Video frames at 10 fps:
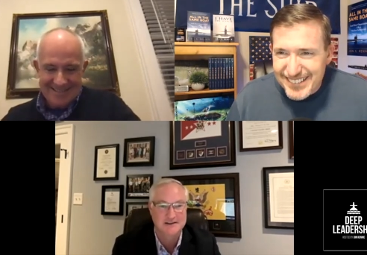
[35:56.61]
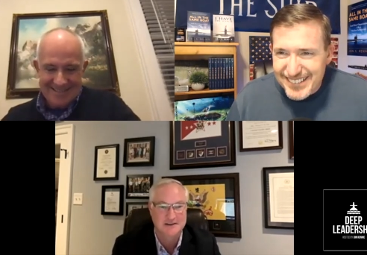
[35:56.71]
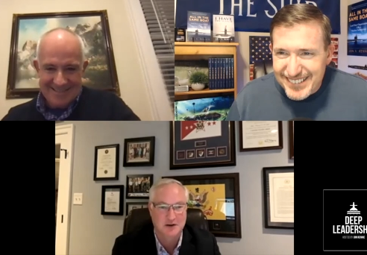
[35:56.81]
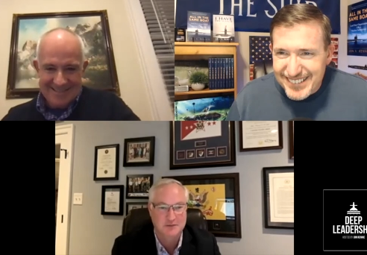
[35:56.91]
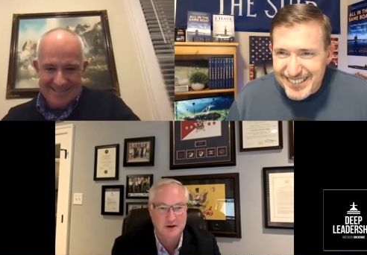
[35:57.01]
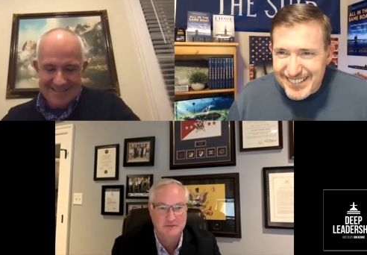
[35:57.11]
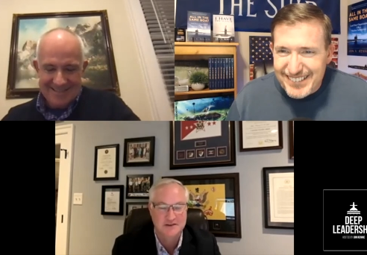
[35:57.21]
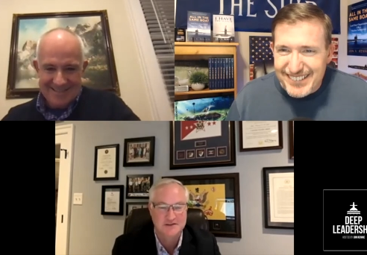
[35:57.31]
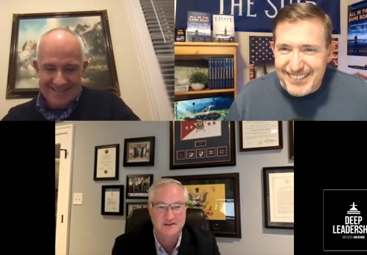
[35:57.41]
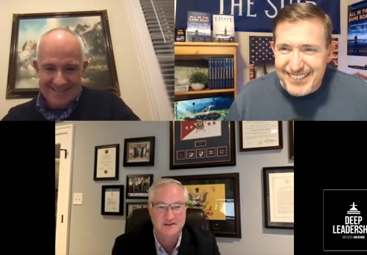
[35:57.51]
Speaker 1: all three of
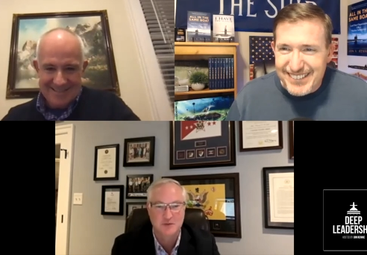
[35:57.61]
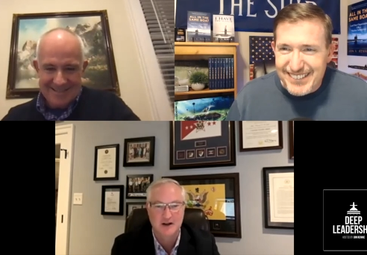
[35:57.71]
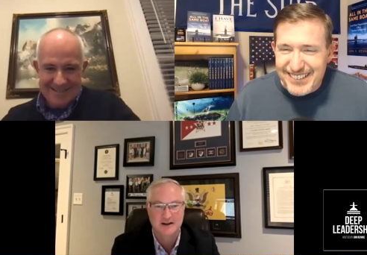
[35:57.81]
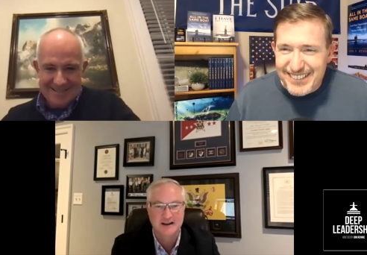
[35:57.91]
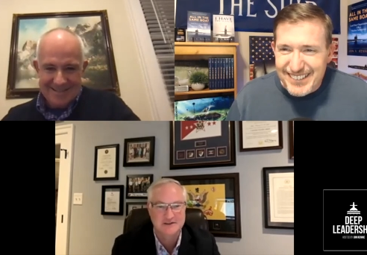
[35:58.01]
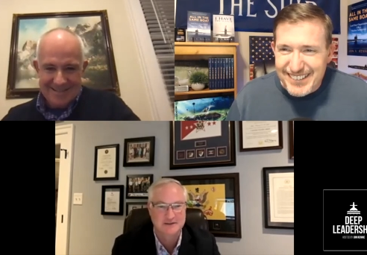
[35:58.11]
us on this podcast are